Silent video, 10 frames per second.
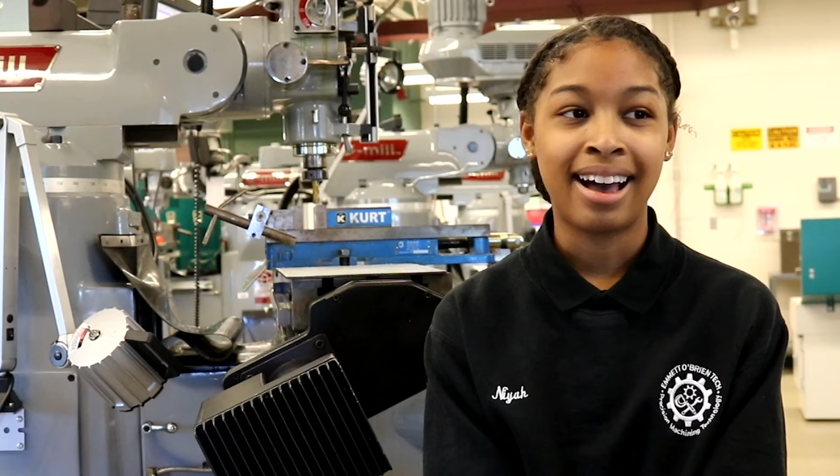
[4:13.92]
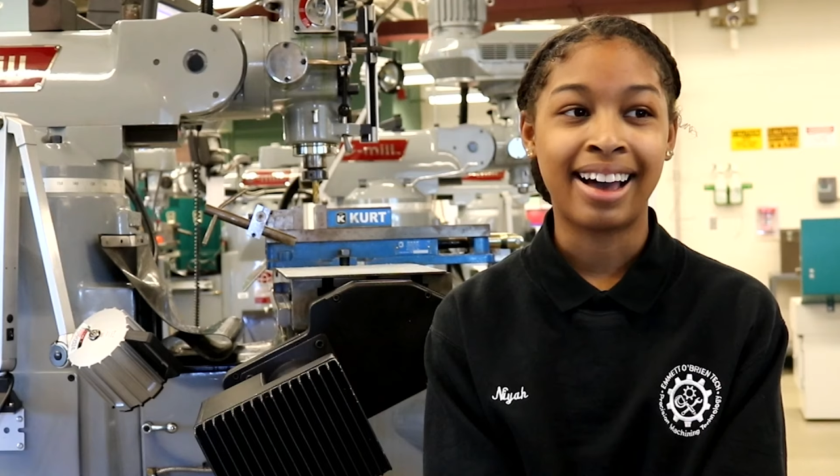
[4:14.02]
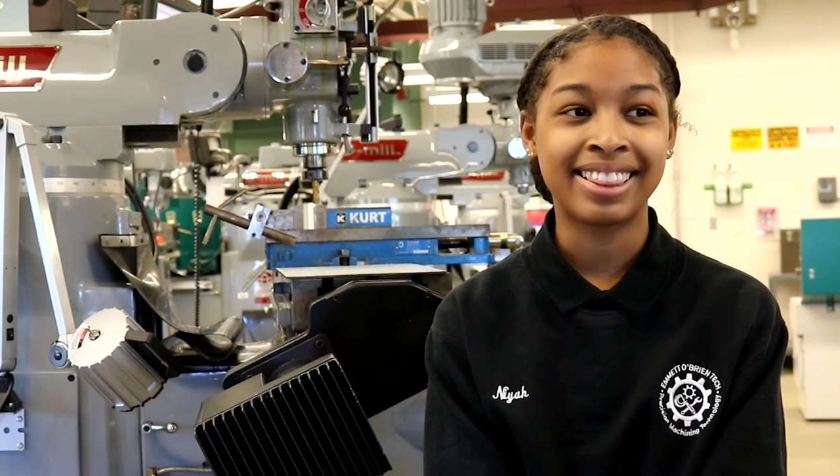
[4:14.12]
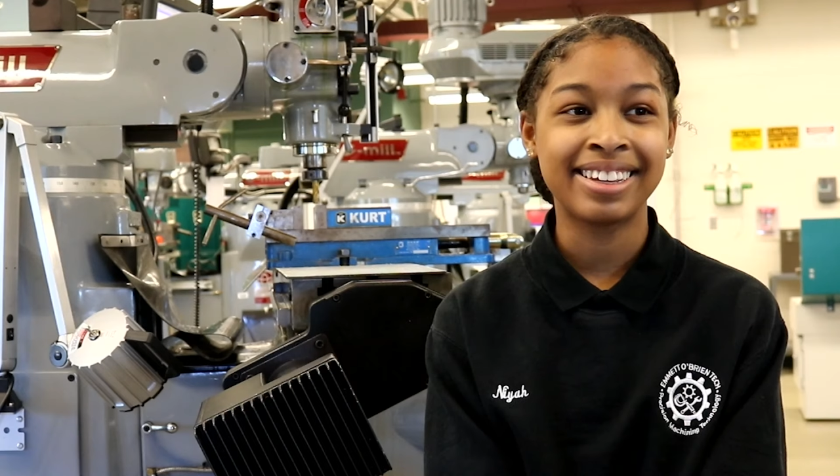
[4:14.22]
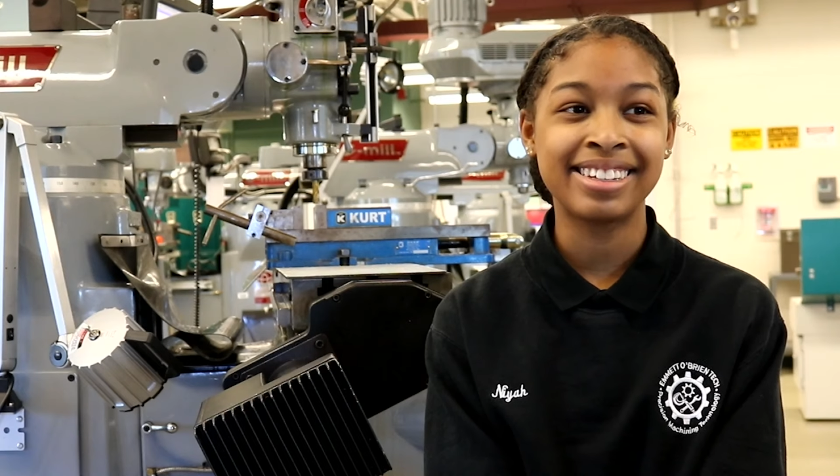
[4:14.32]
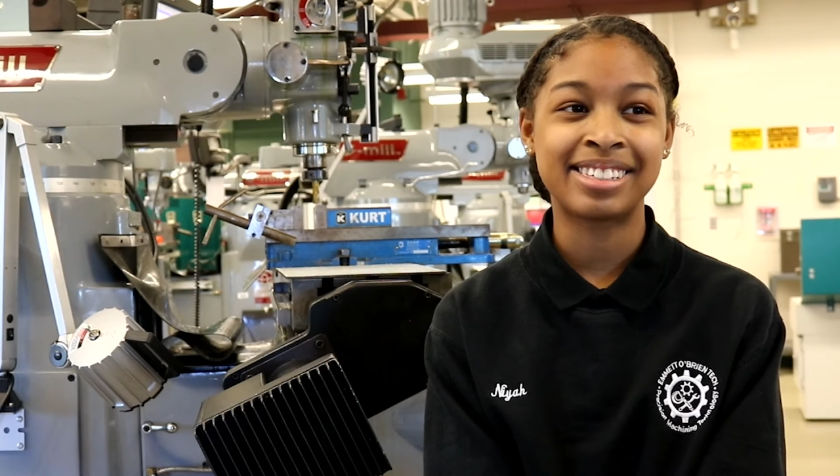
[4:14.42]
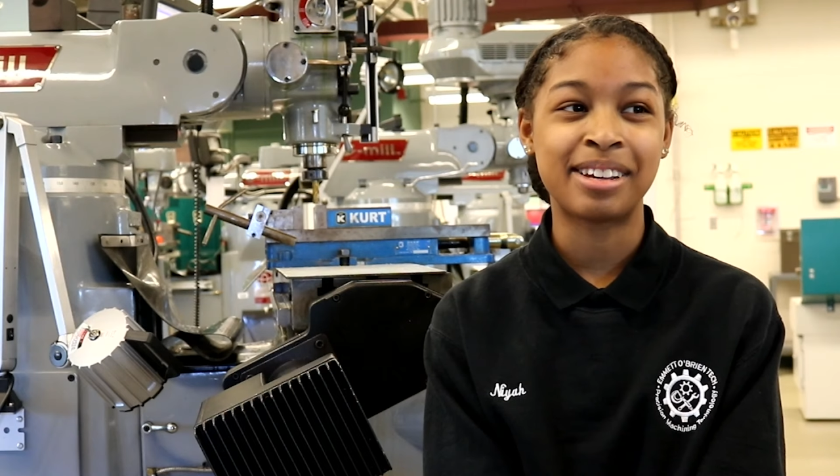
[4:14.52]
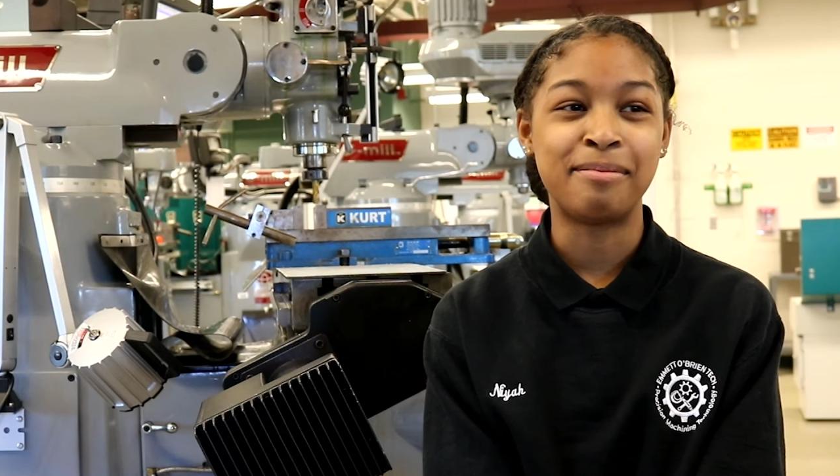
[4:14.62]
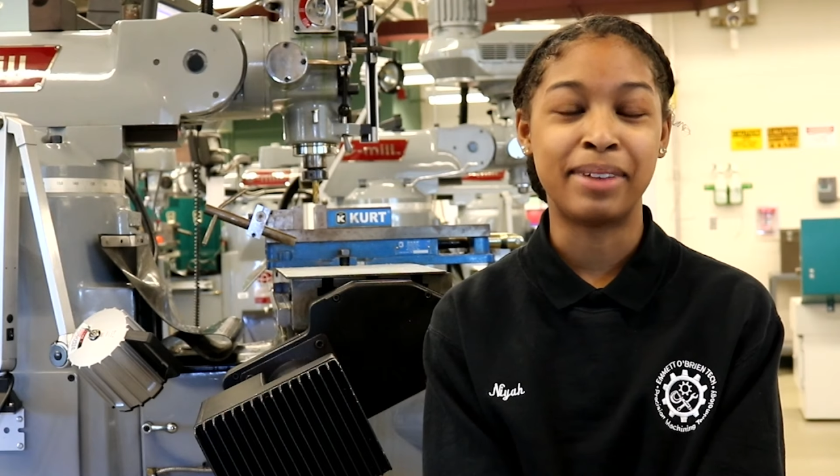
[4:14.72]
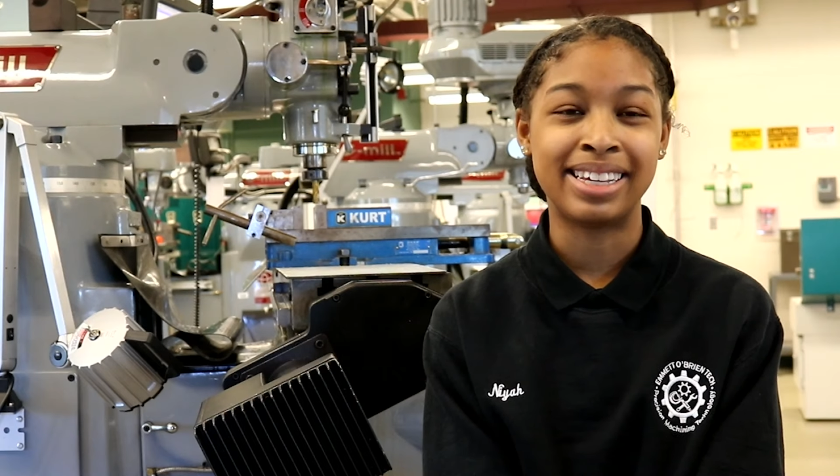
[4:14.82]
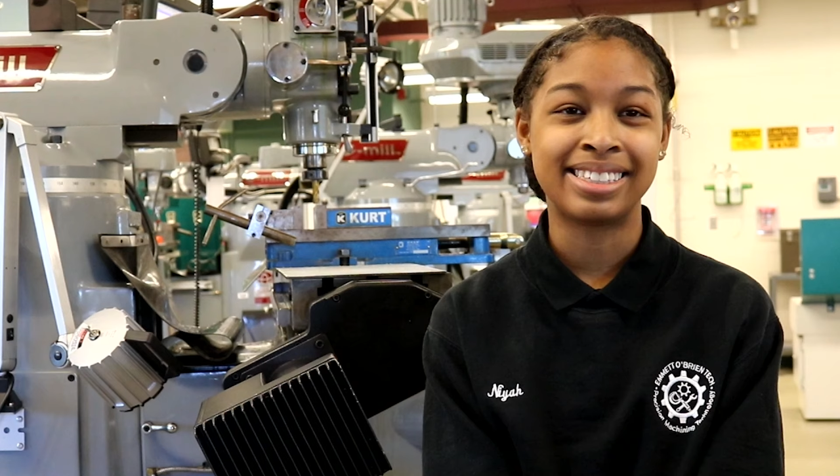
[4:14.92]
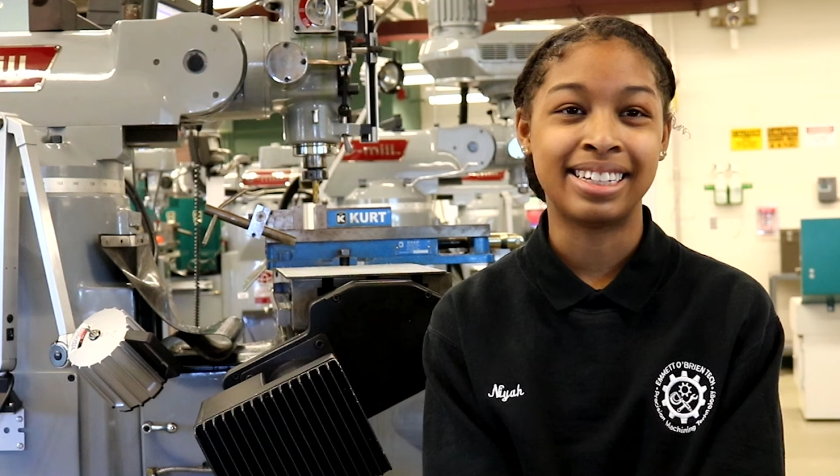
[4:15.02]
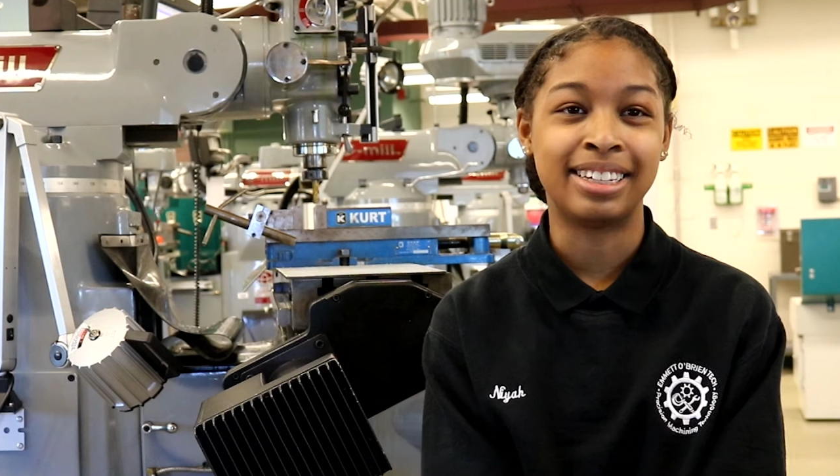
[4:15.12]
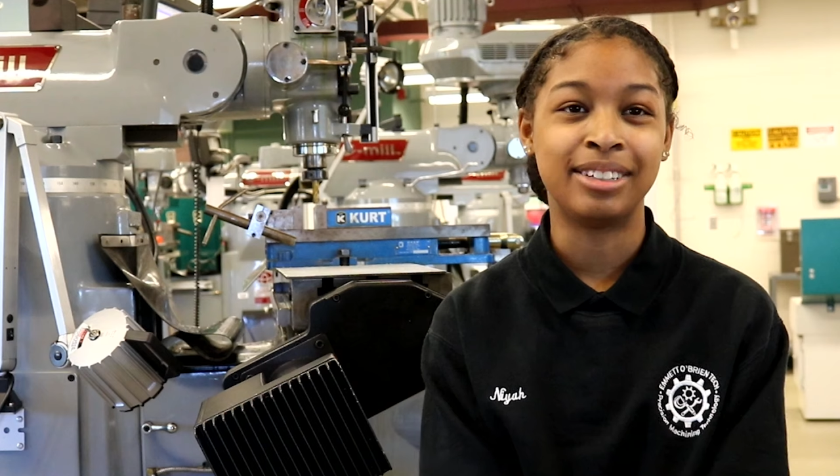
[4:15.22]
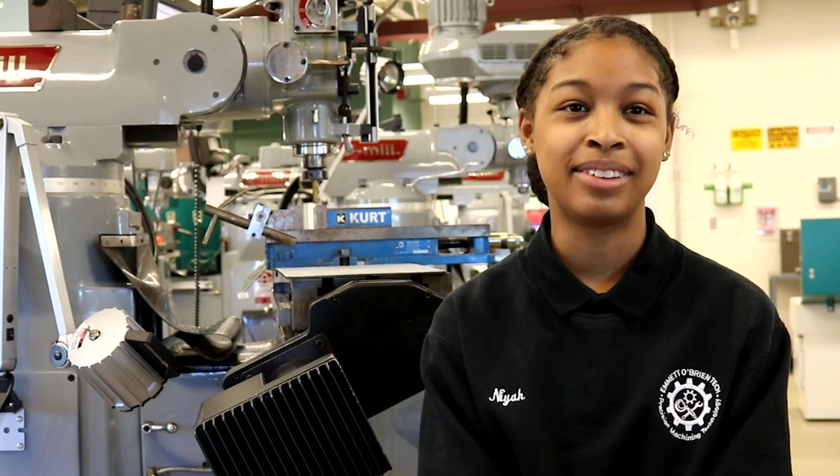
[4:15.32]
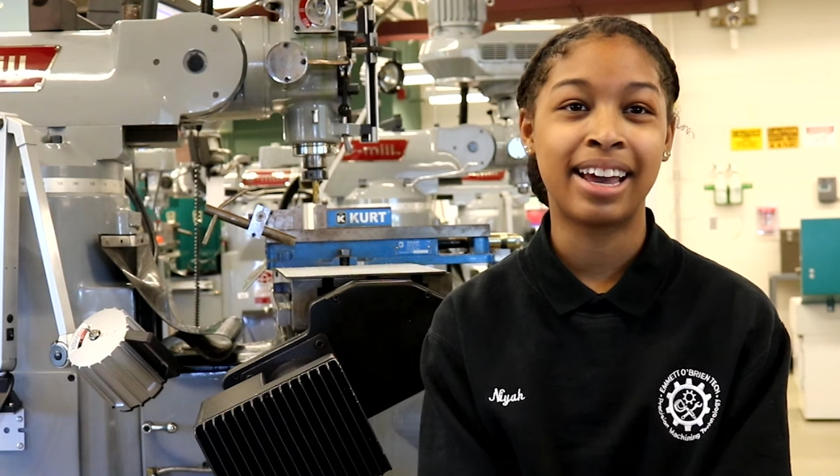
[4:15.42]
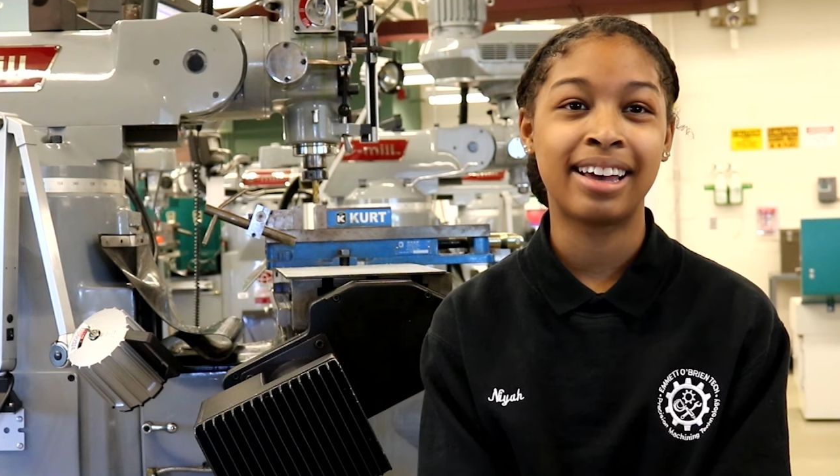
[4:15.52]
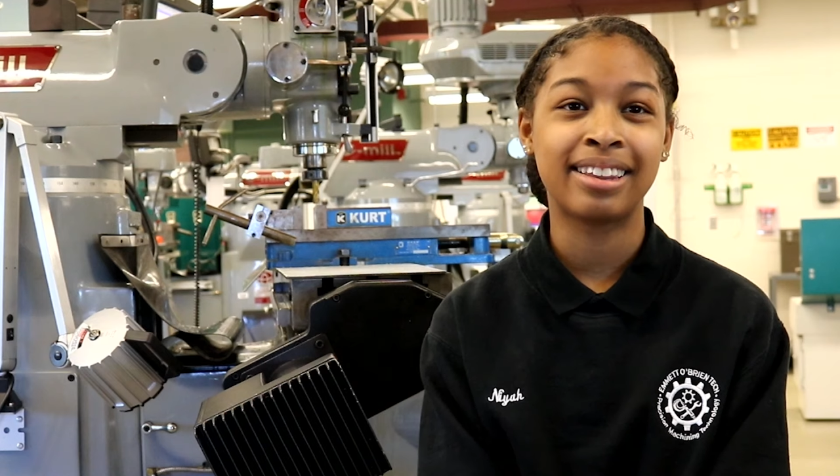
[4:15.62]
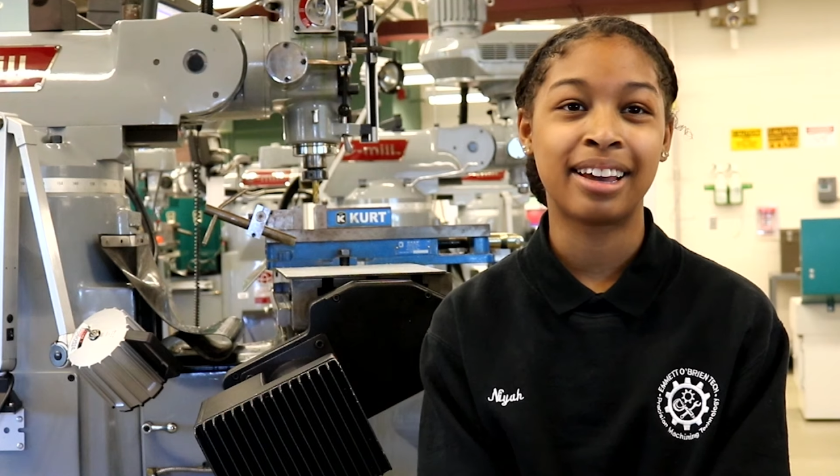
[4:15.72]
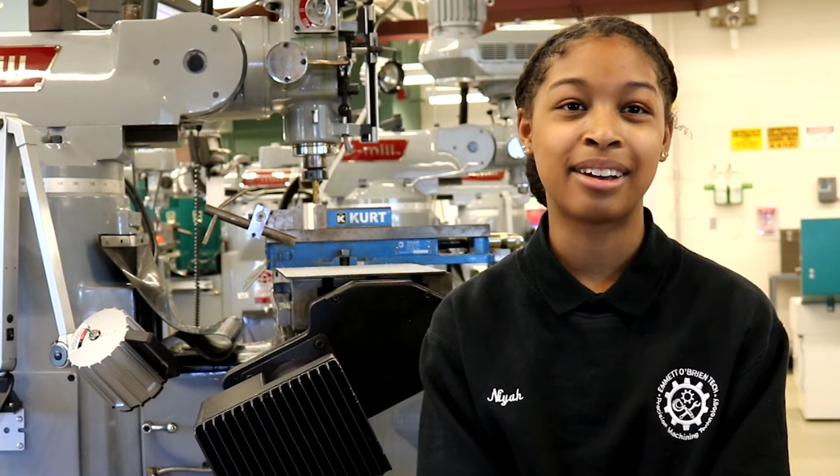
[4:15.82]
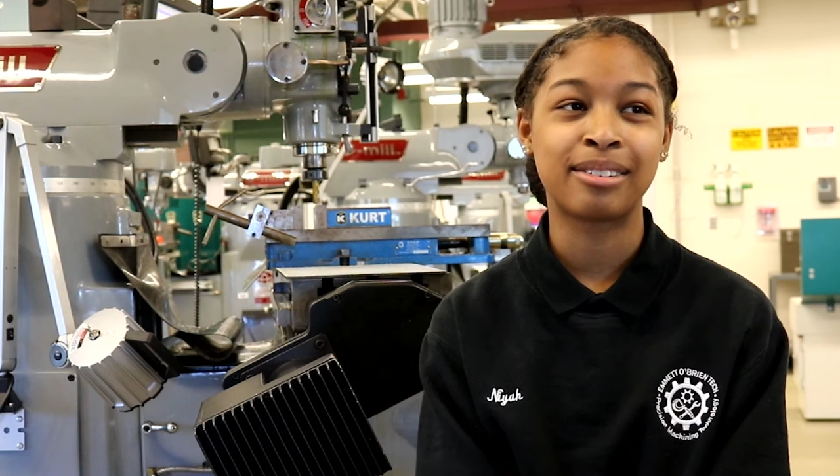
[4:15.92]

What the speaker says: I think it's amazing. You get